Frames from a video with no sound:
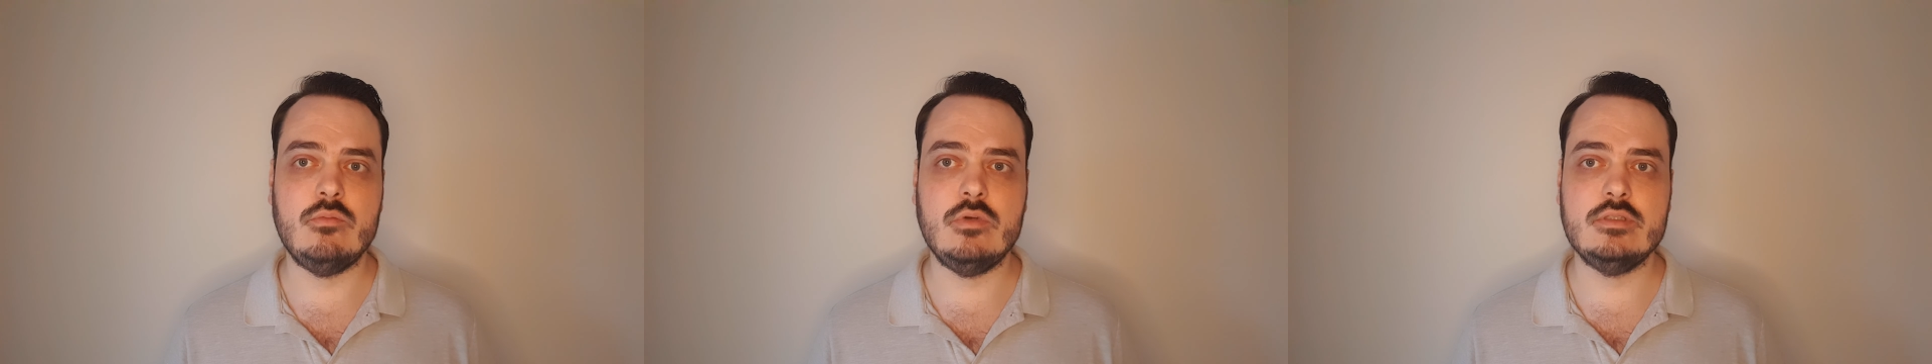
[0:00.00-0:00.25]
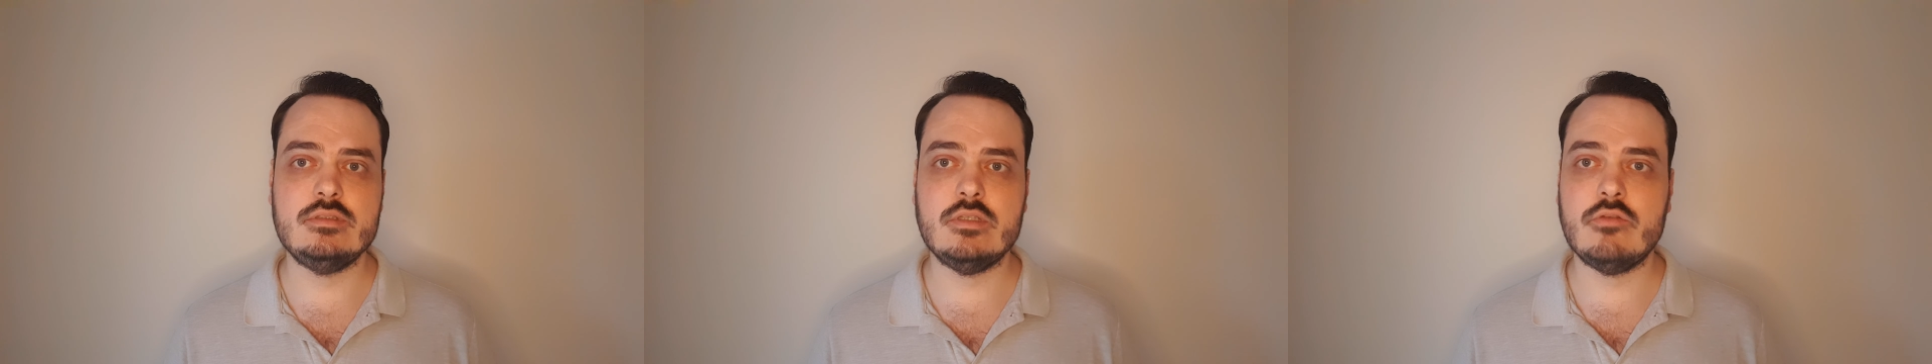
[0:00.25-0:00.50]

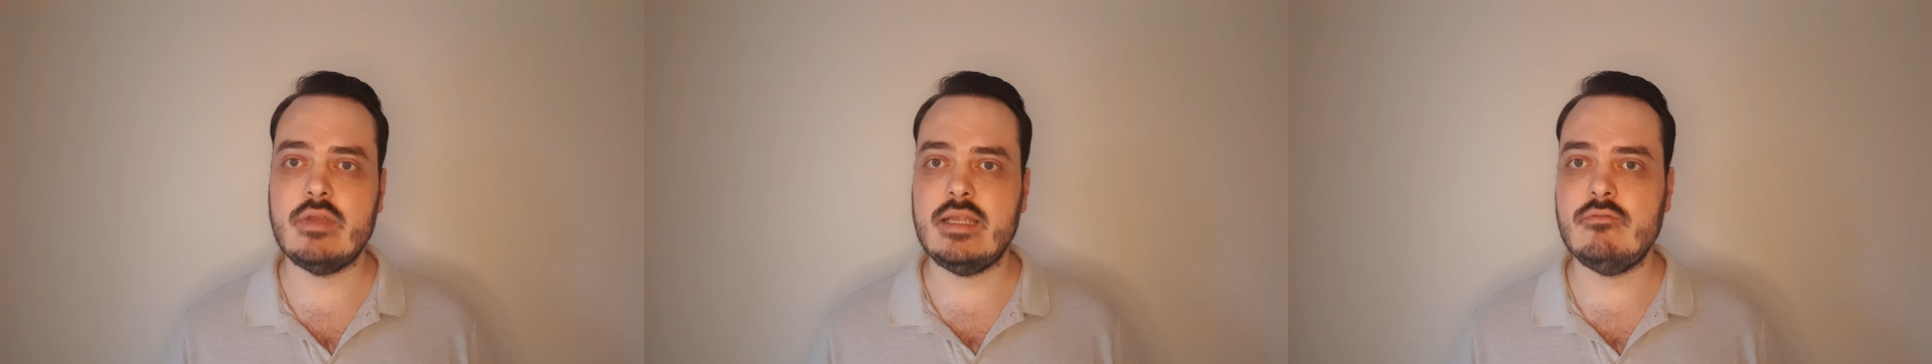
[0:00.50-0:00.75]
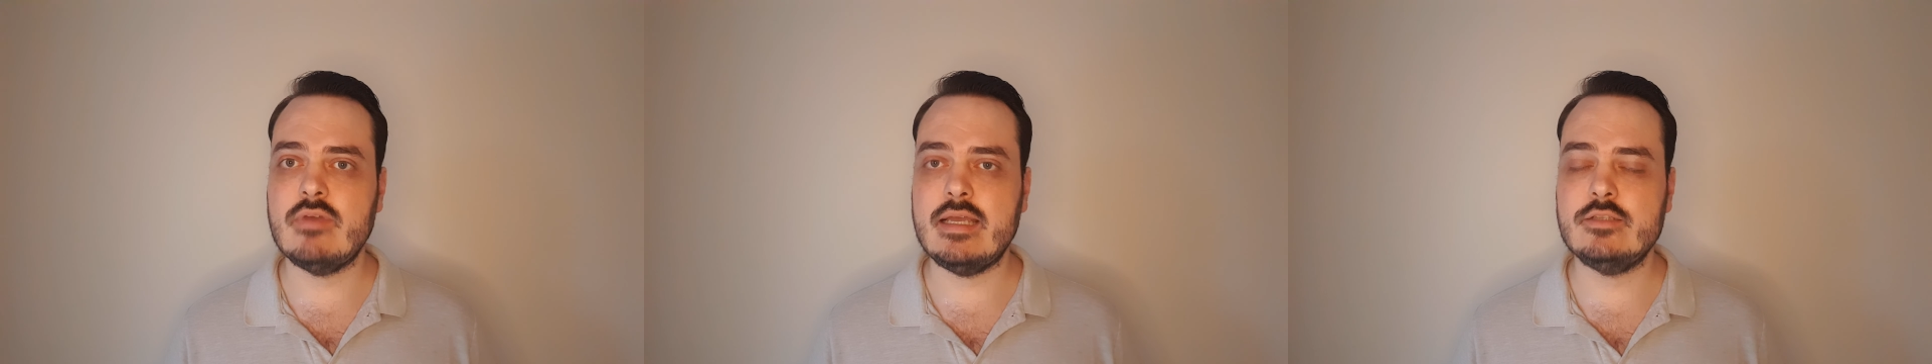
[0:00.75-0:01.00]
was a
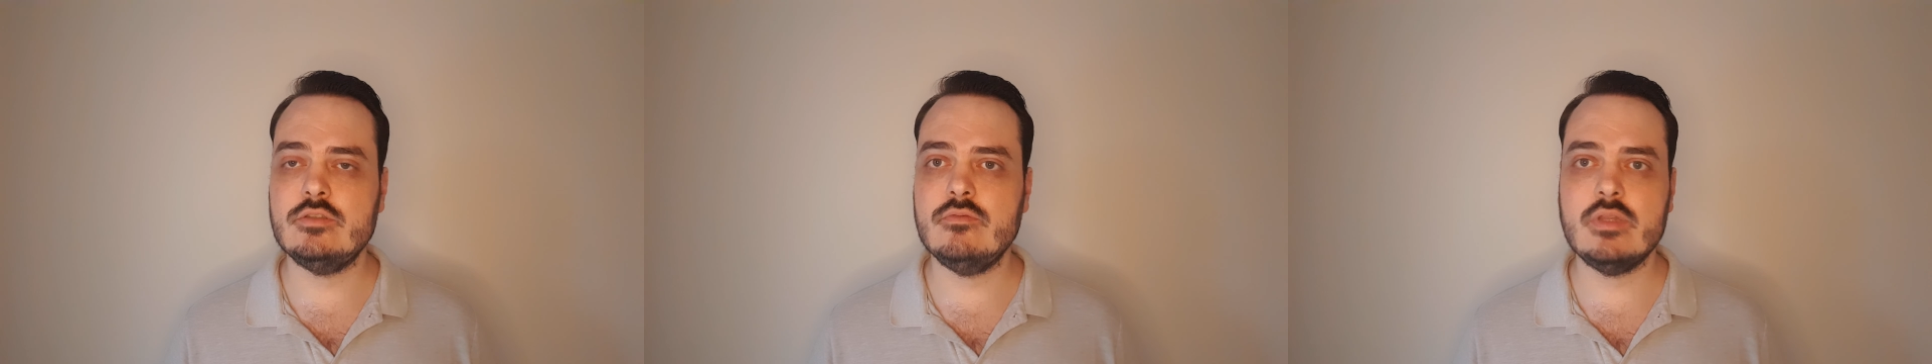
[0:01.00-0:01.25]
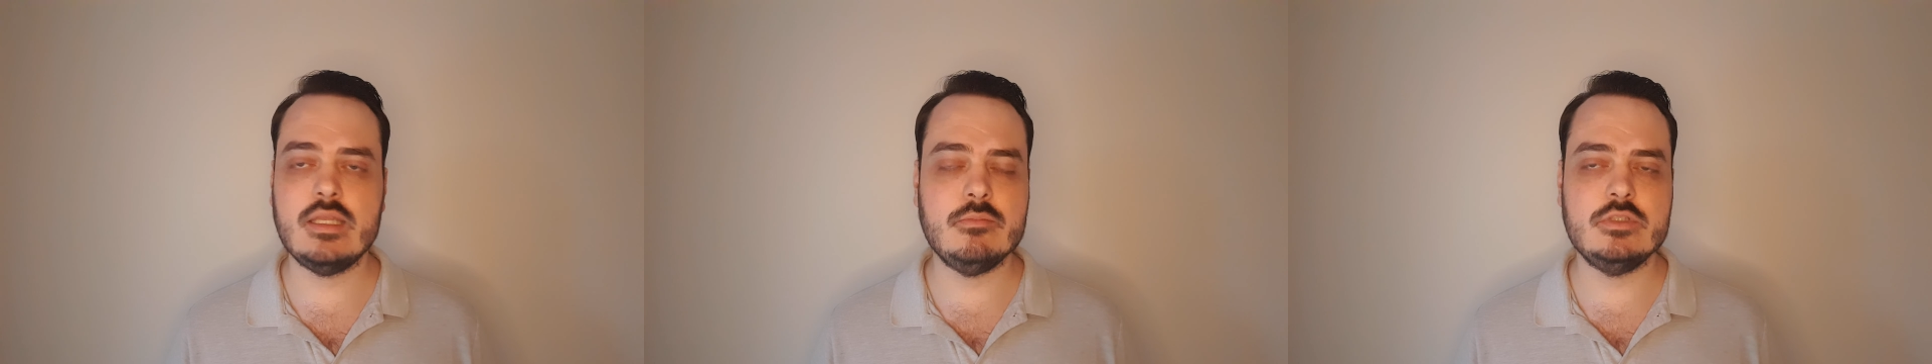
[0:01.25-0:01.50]
great fashion
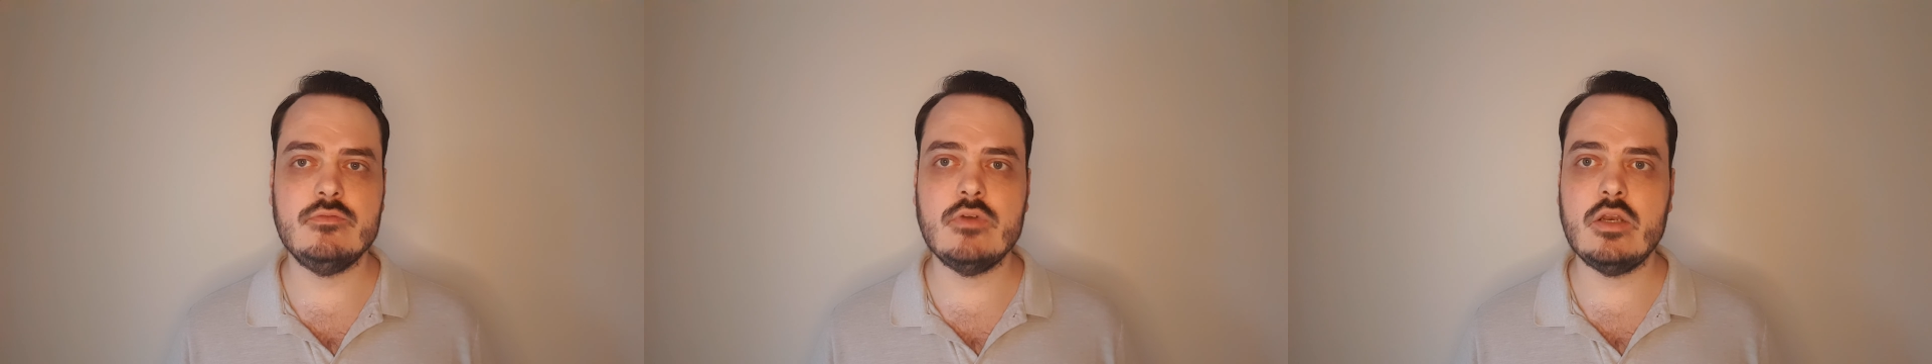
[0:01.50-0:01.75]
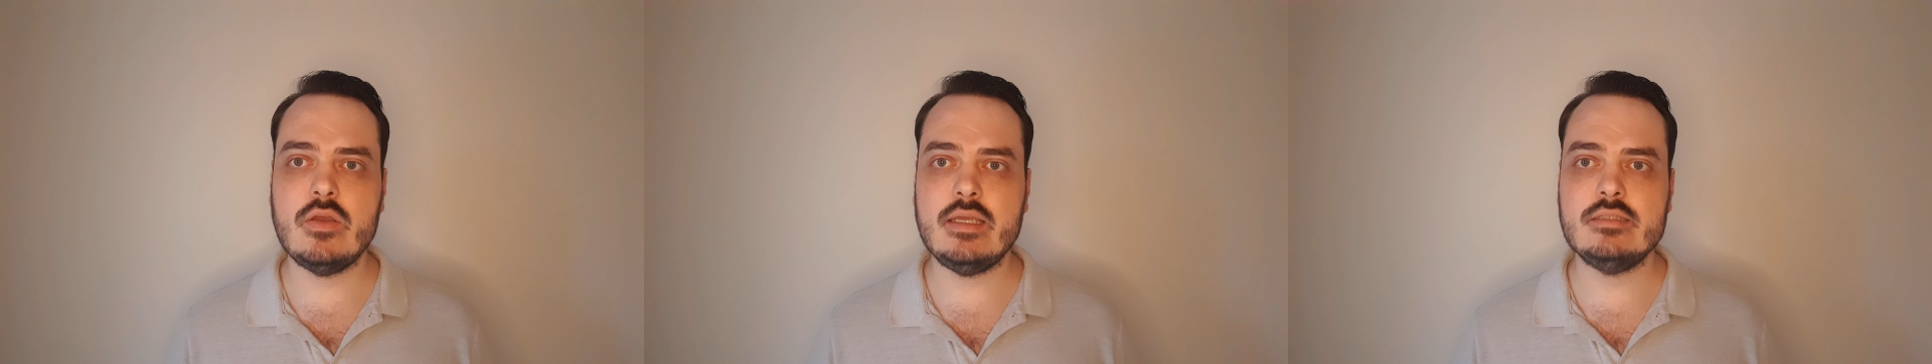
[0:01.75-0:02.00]
for them to
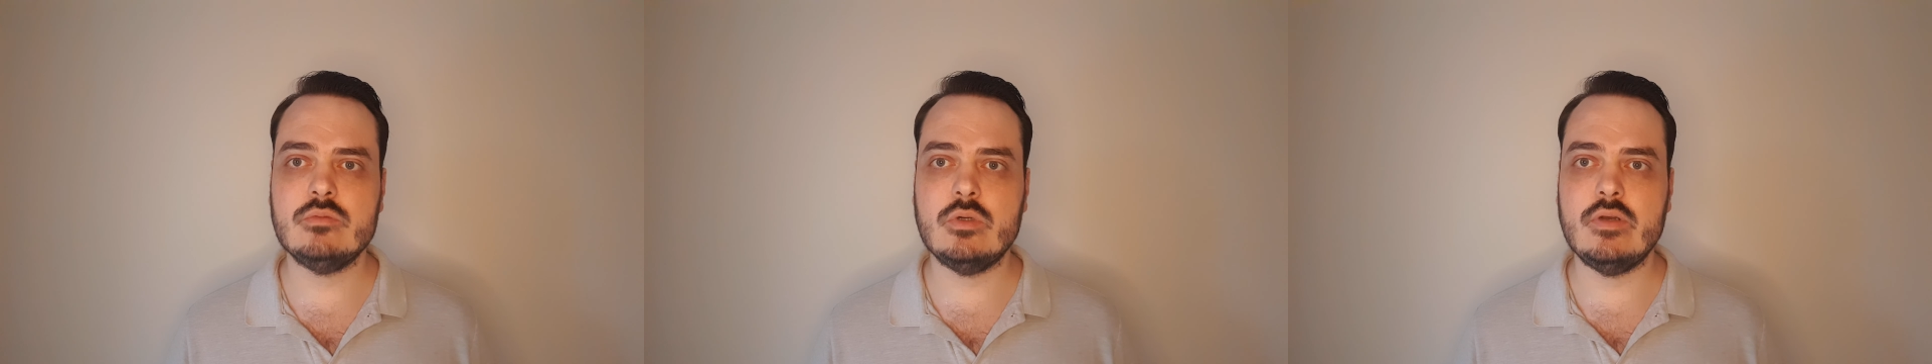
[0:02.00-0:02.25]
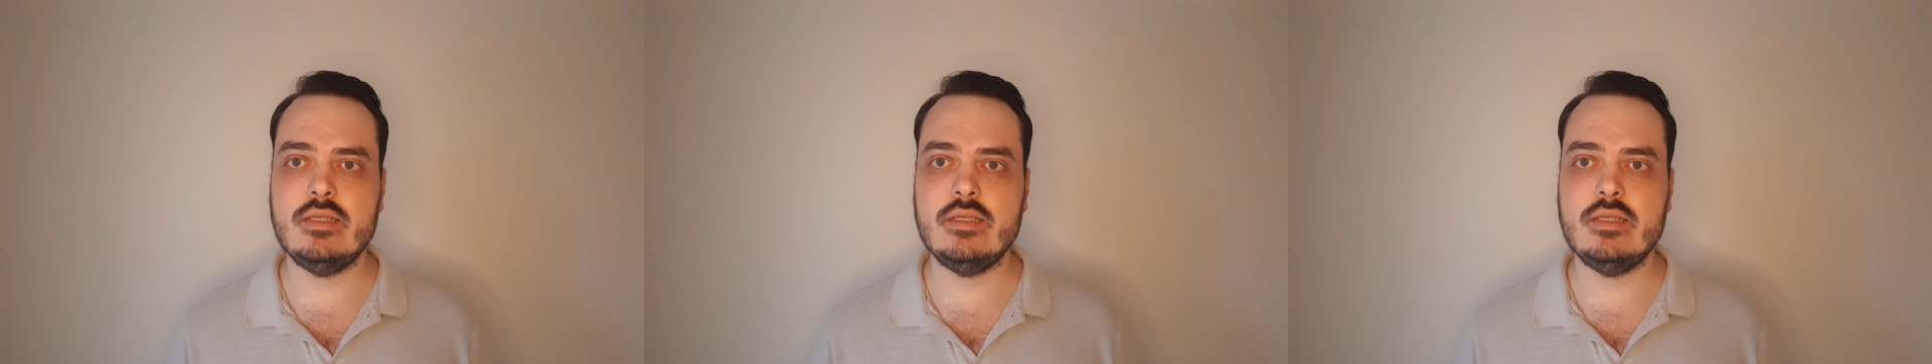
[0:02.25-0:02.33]
follow as well,